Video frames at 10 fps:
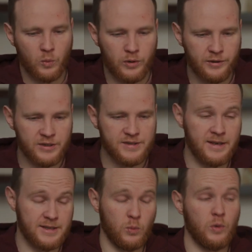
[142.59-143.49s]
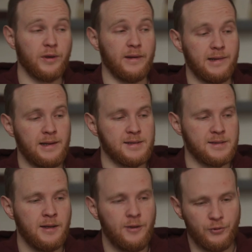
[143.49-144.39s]
workers as a working
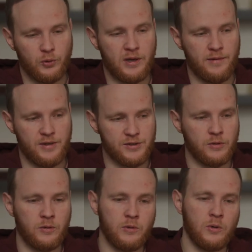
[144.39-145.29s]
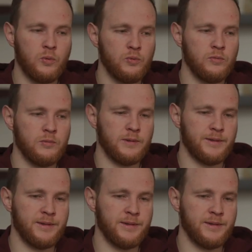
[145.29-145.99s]
class to have its own